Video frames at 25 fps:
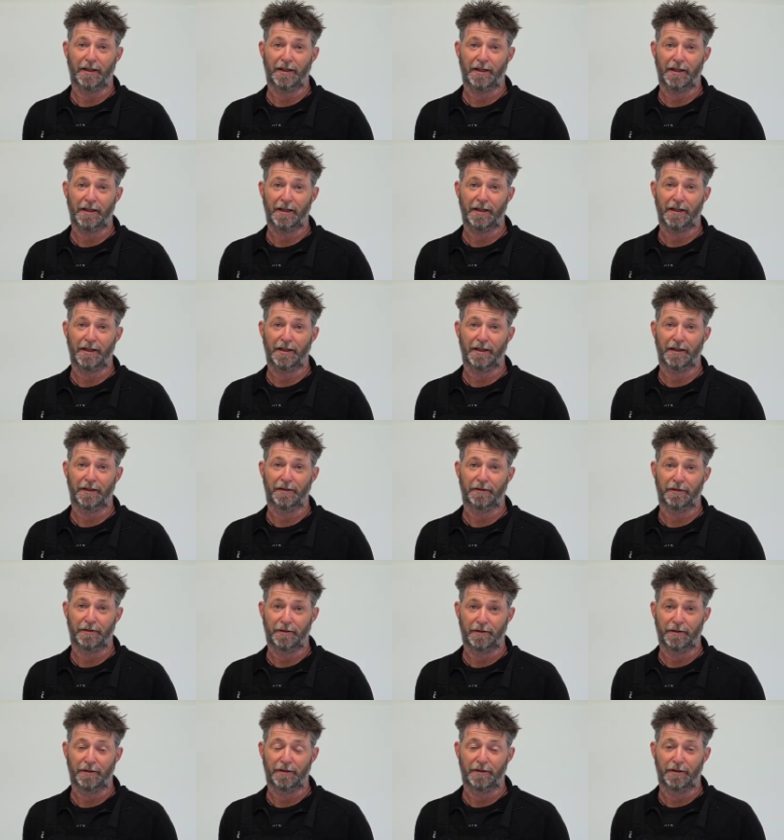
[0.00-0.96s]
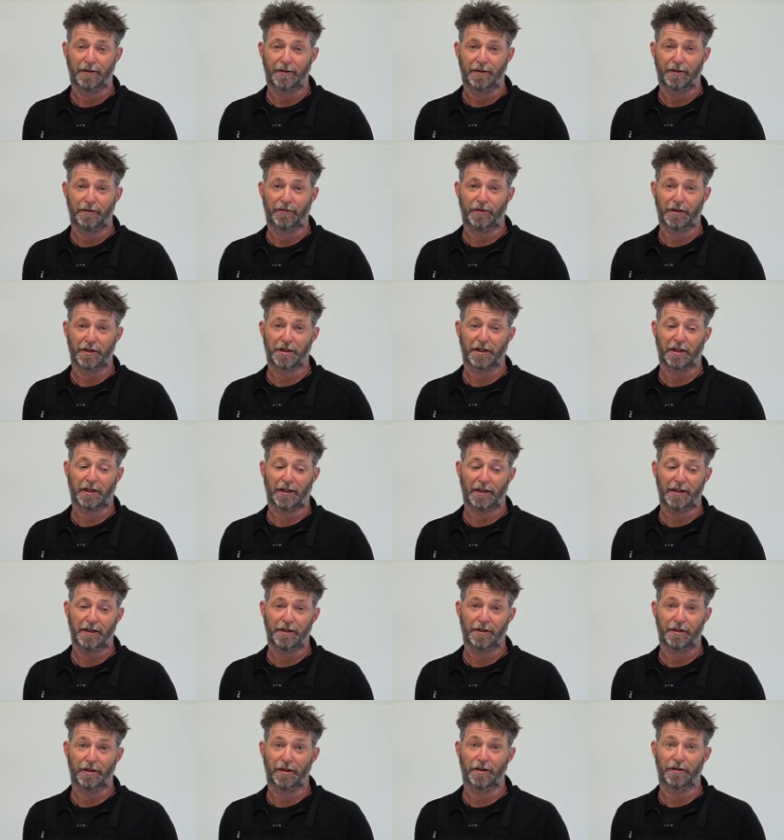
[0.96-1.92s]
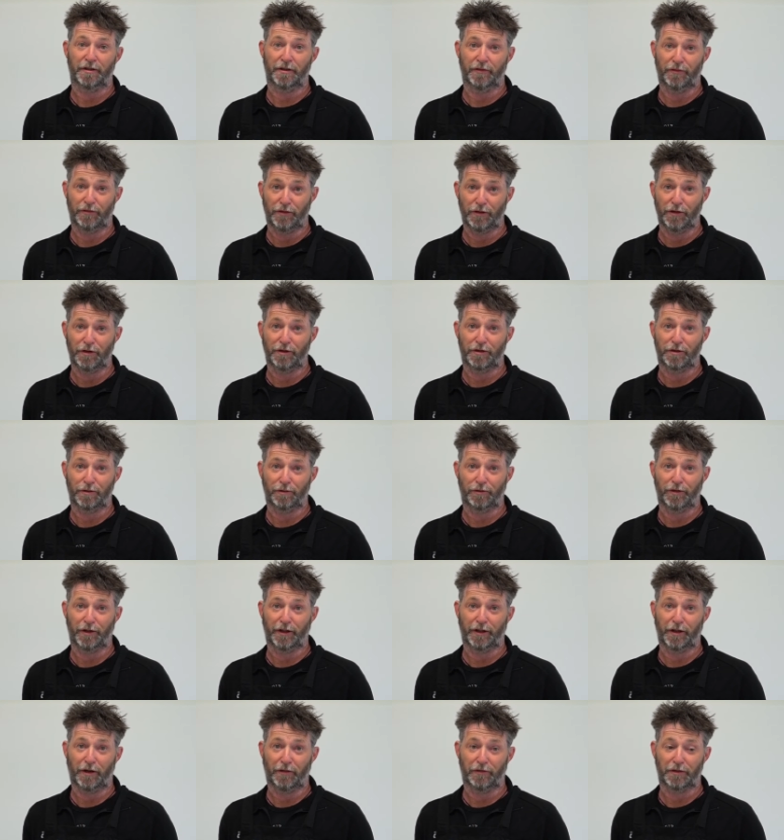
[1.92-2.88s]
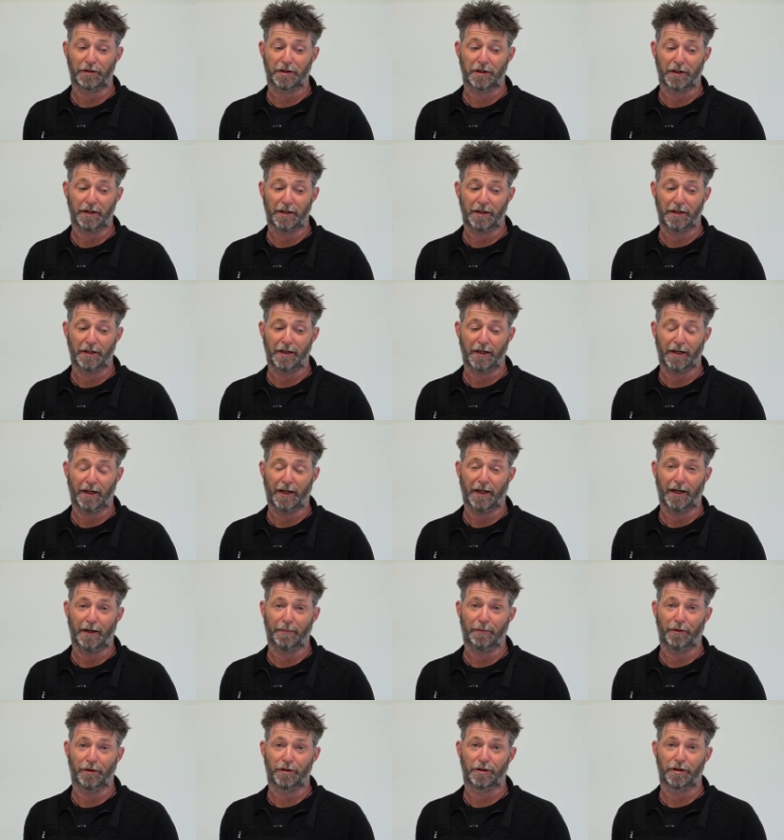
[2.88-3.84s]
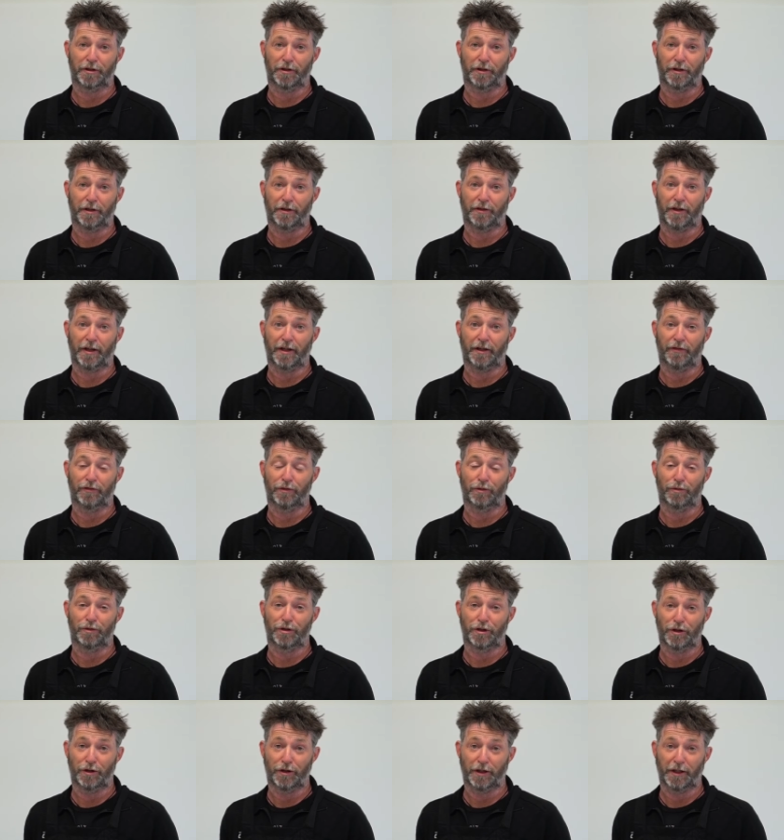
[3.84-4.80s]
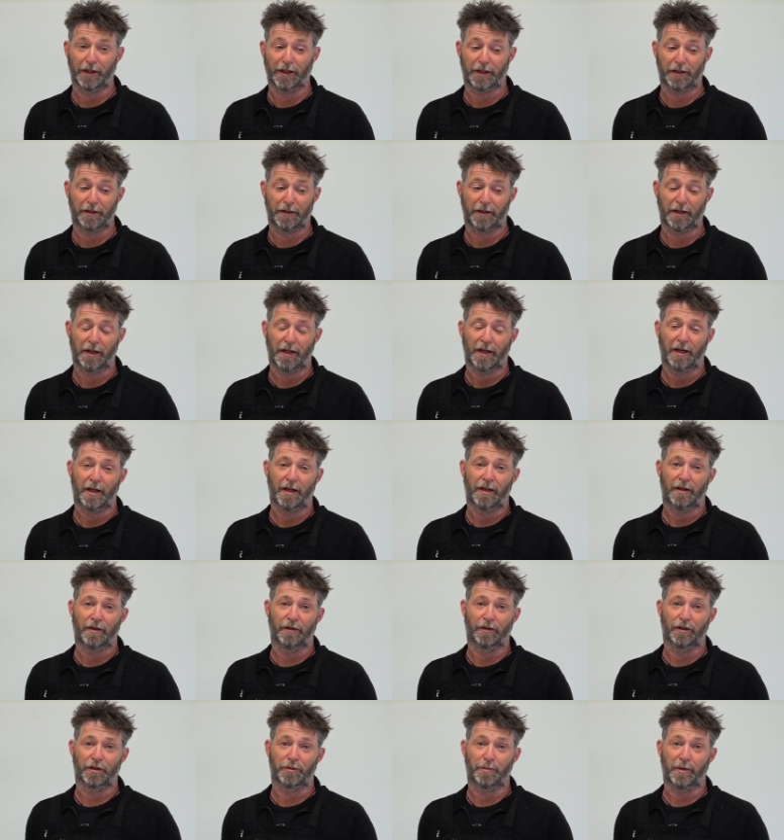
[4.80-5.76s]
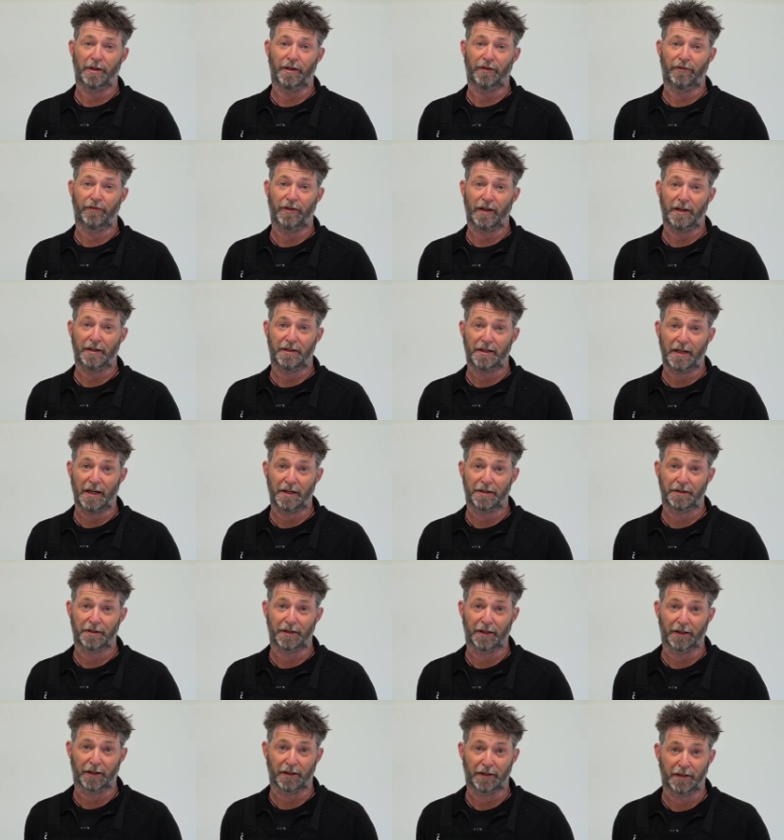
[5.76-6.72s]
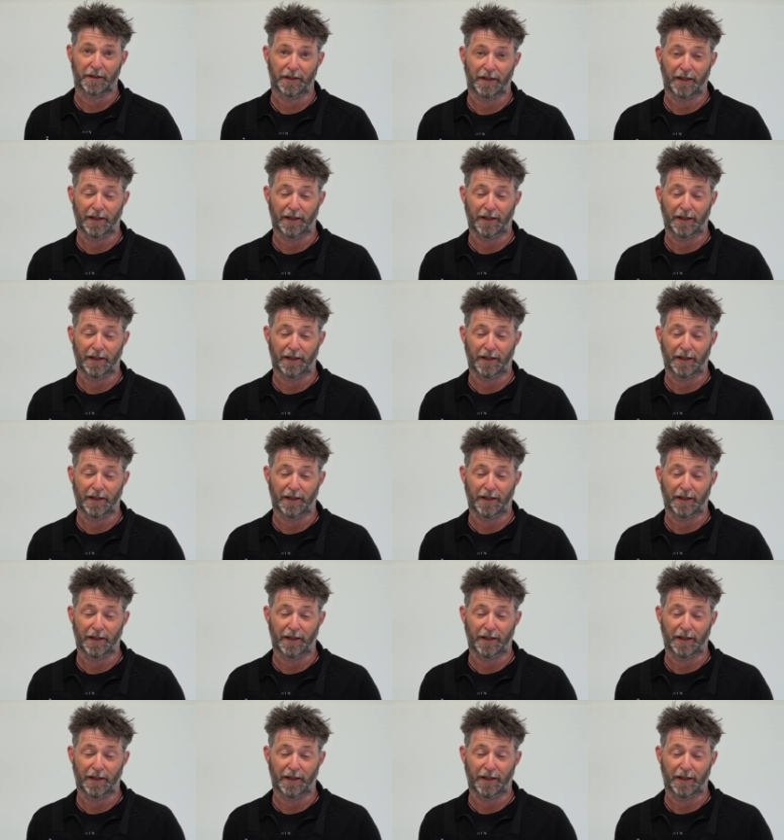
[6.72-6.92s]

here physically, so it's a virtual thing, obviously. I'd just like to thank you for all tuning in. Look, it's been a fantastic